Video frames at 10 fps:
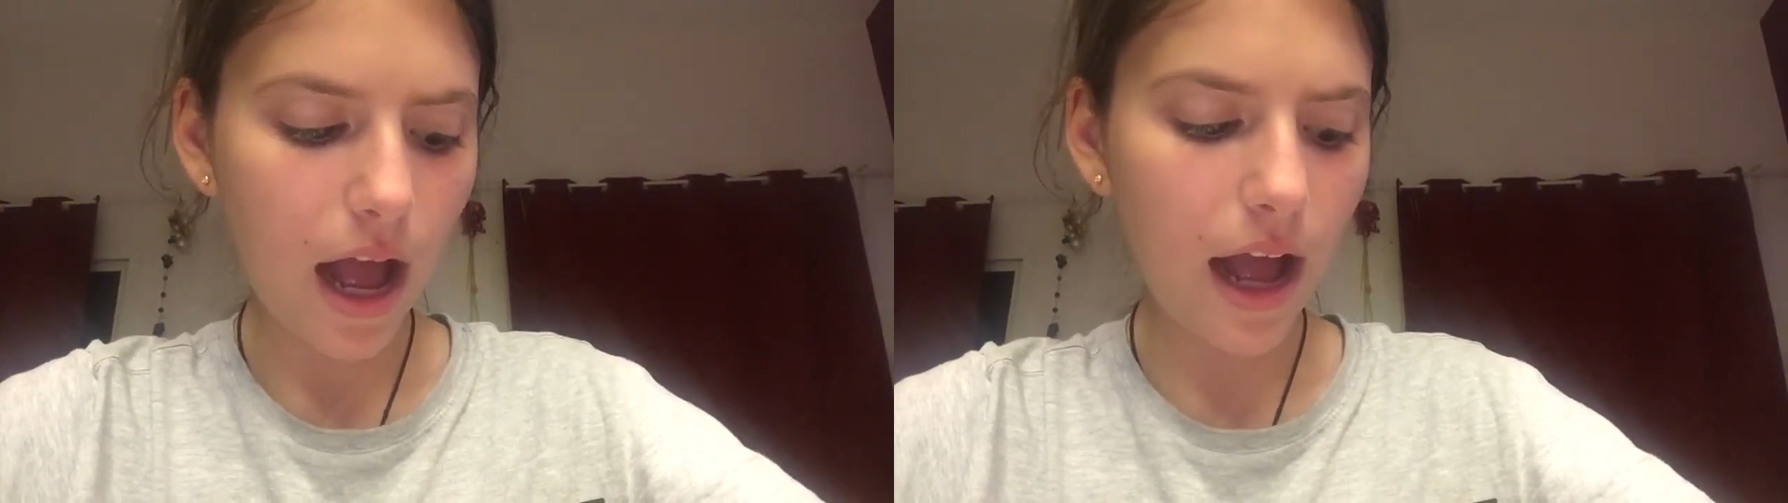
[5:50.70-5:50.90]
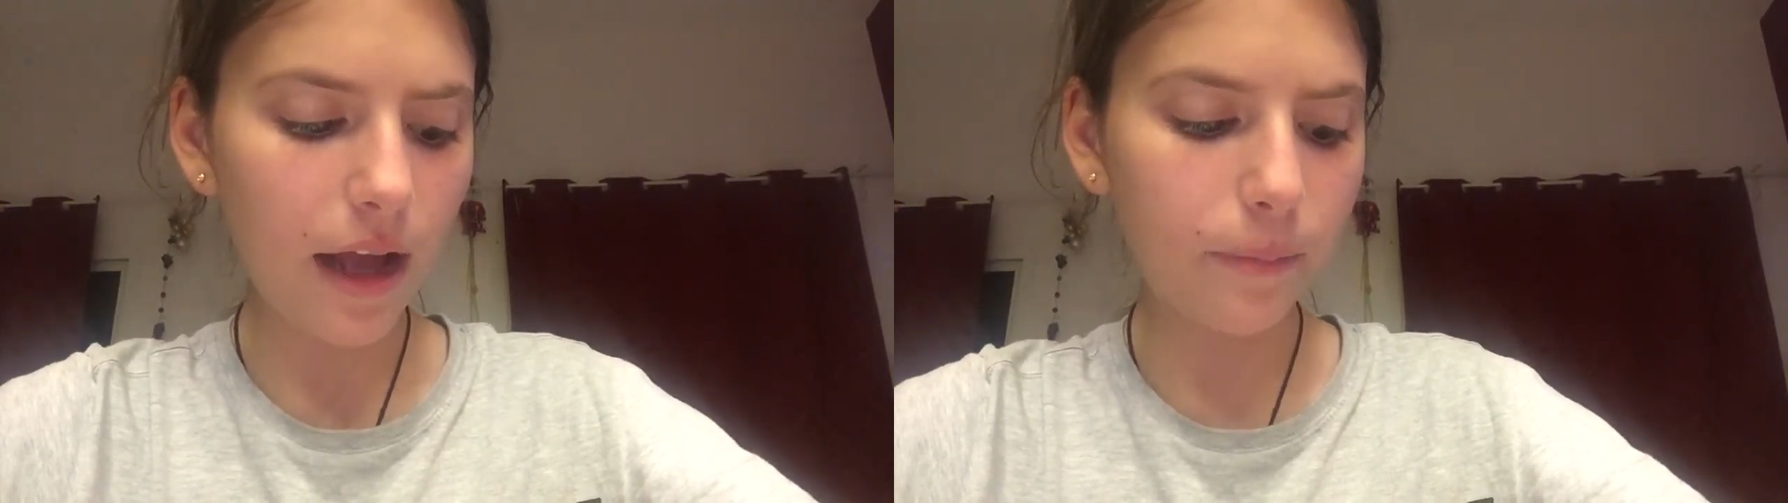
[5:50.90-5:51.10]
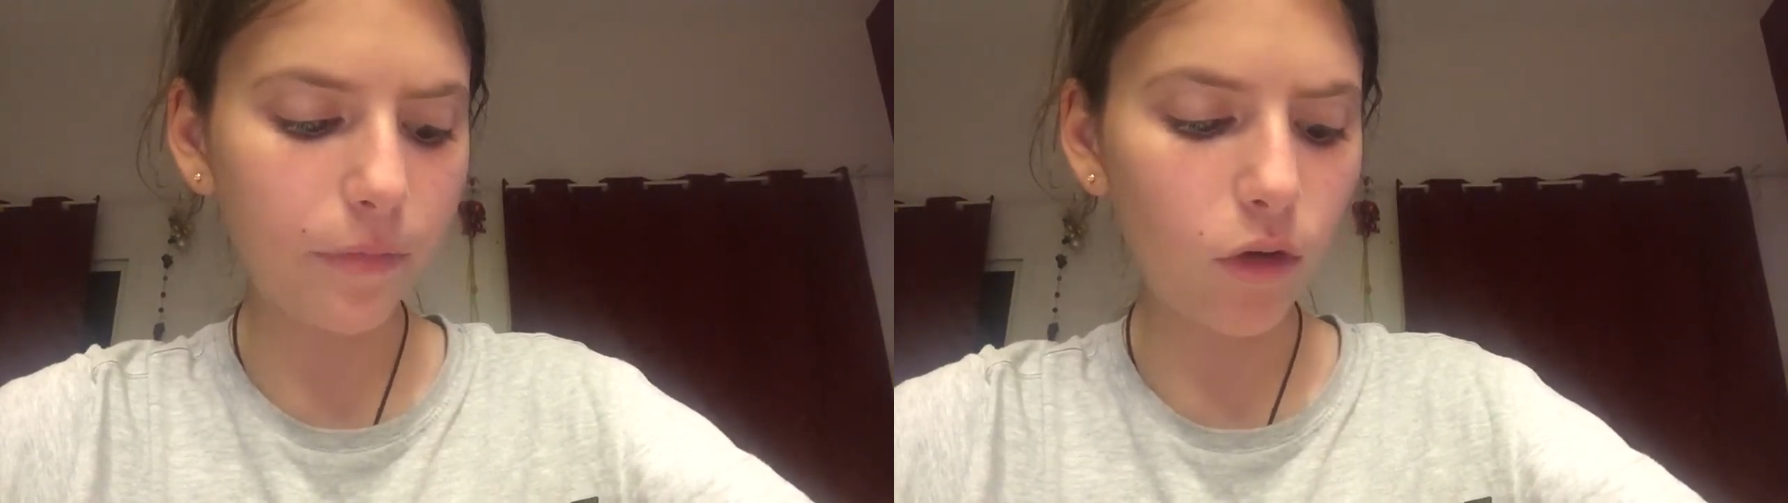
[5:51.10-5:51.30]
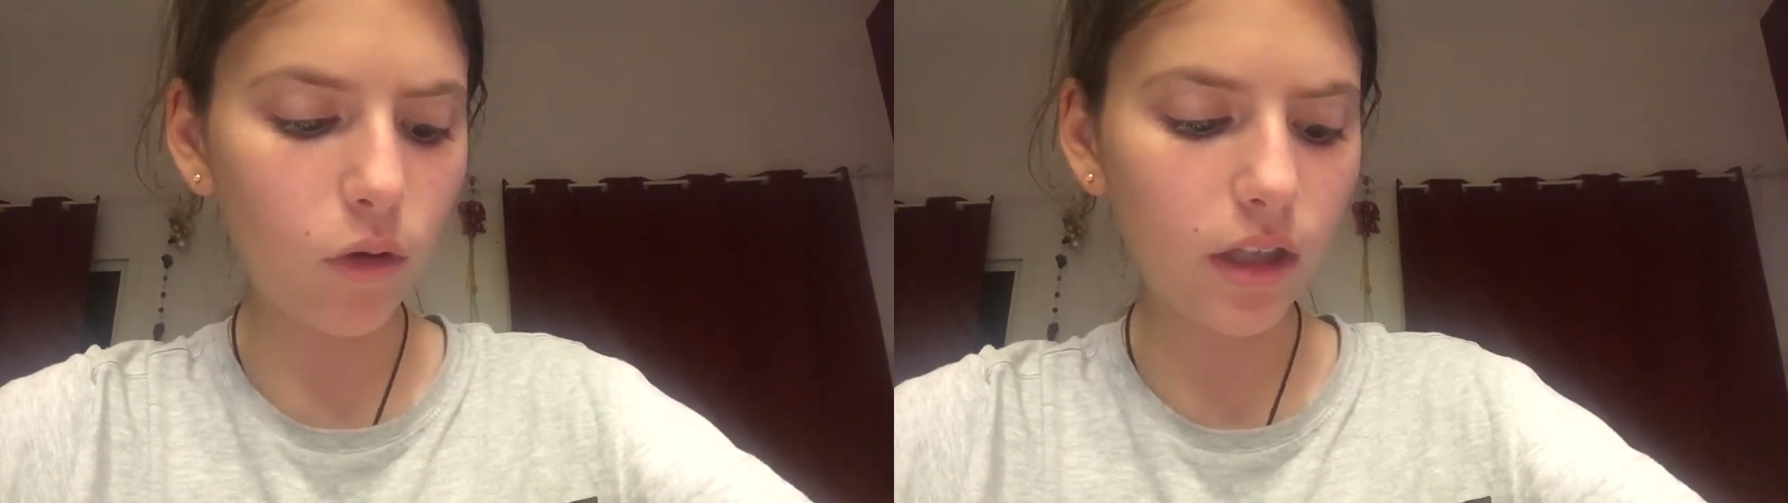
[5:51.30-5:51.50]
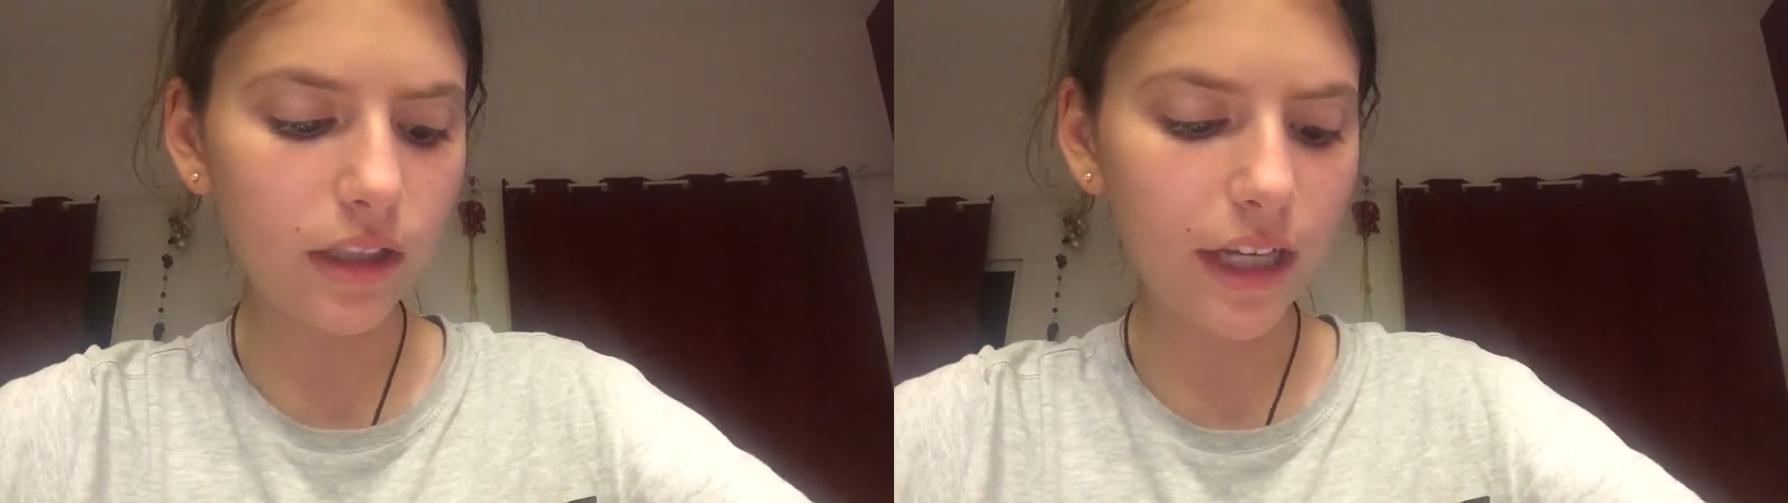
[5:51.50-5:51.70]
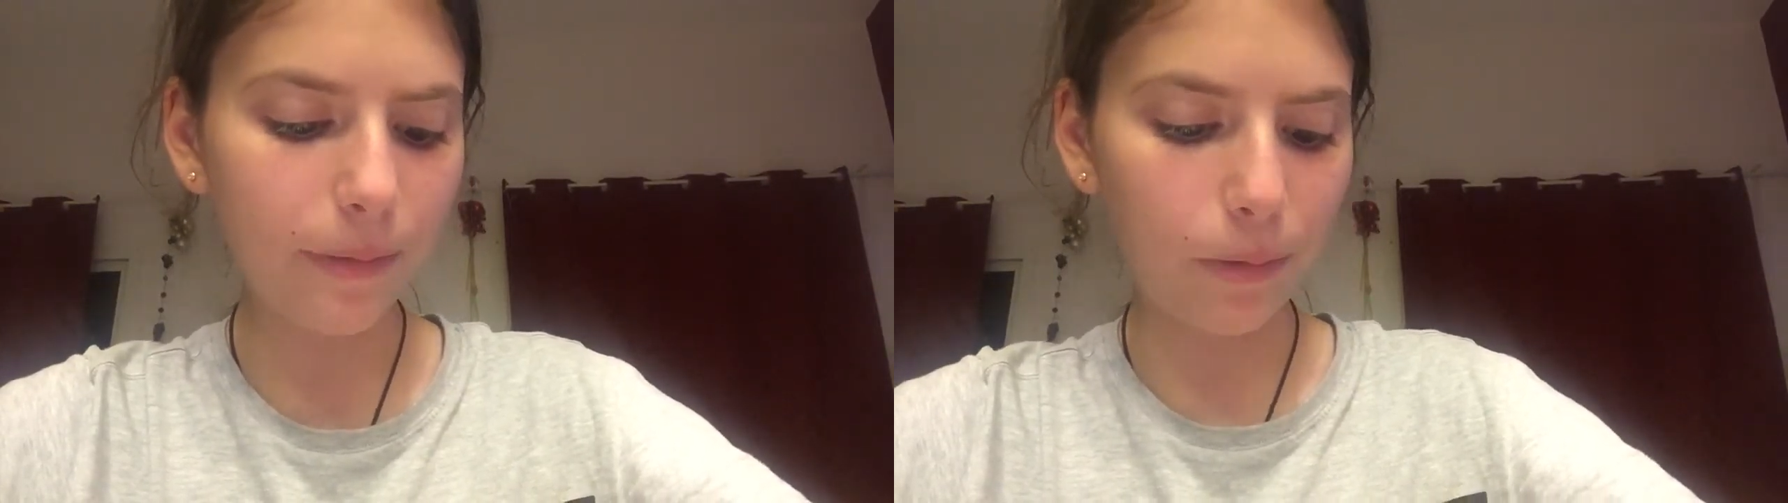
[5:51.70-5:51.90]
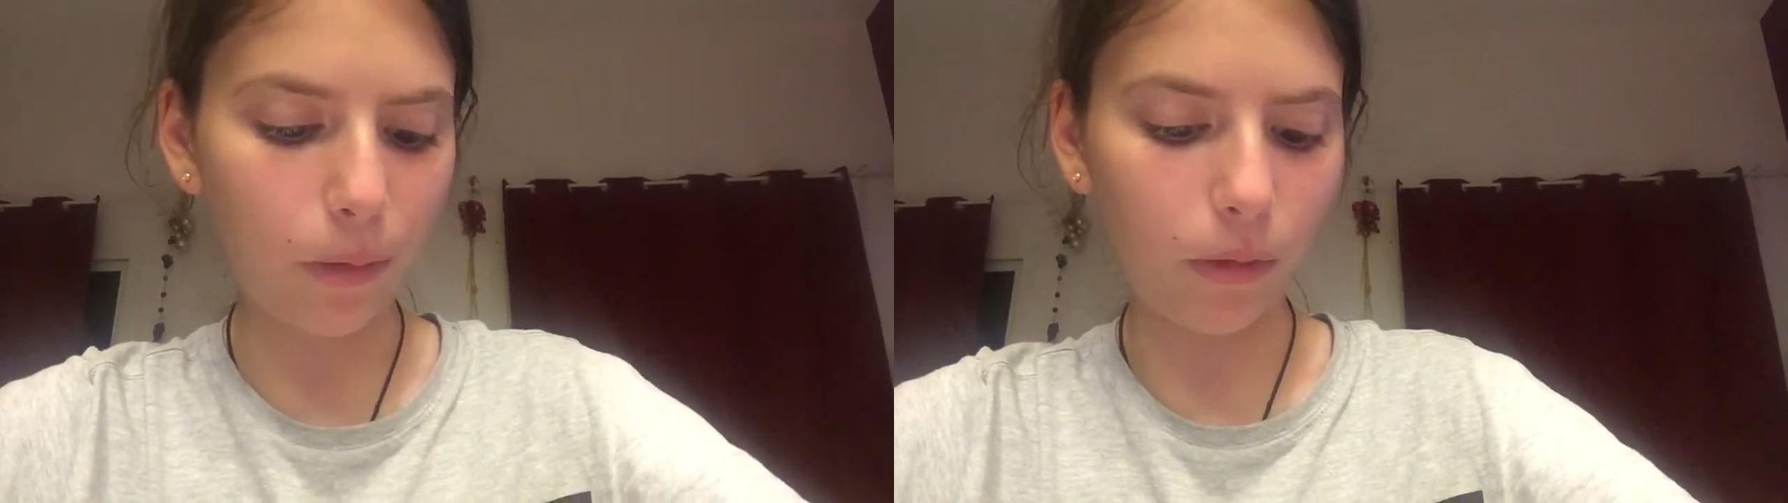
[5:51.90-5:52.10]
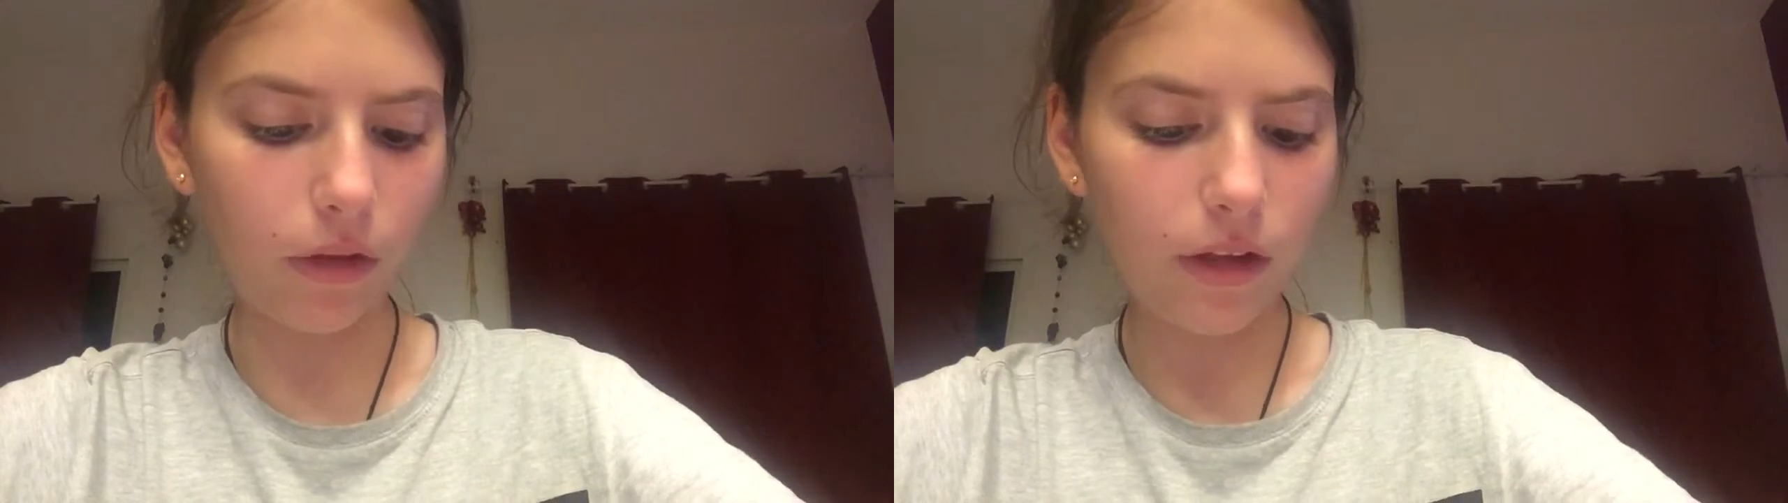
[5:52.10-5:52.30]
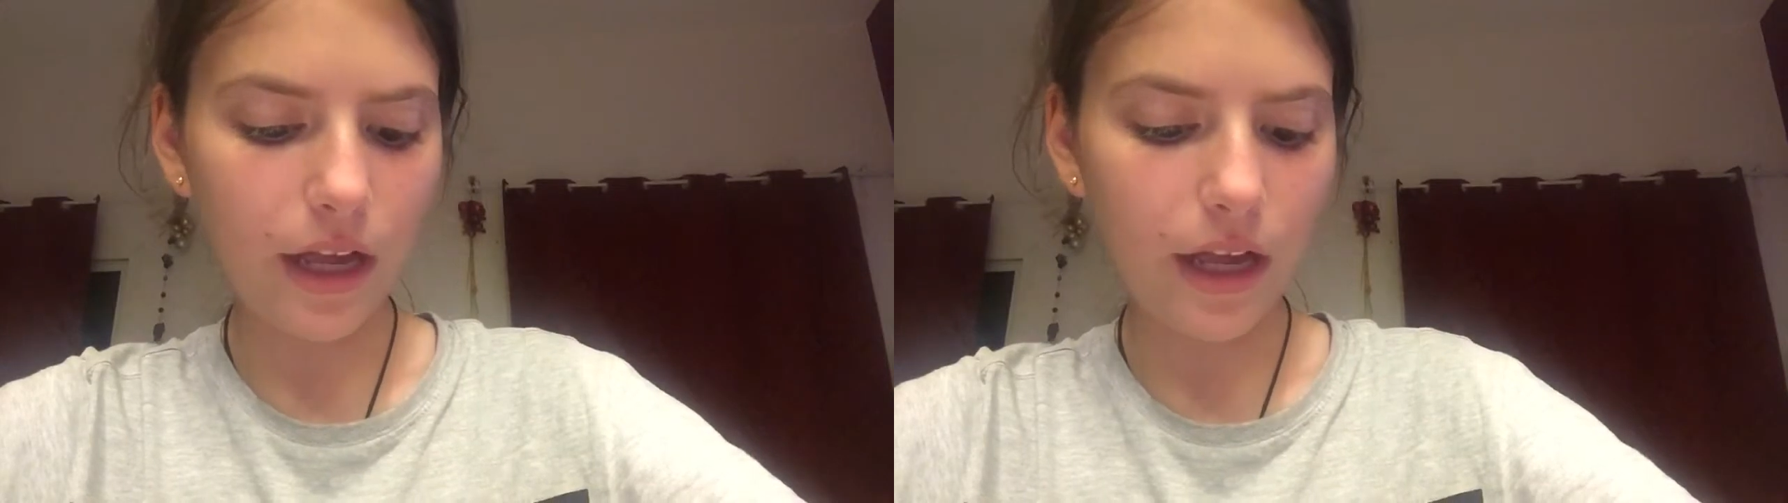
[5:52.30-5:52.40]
"I'm Noah Claypole,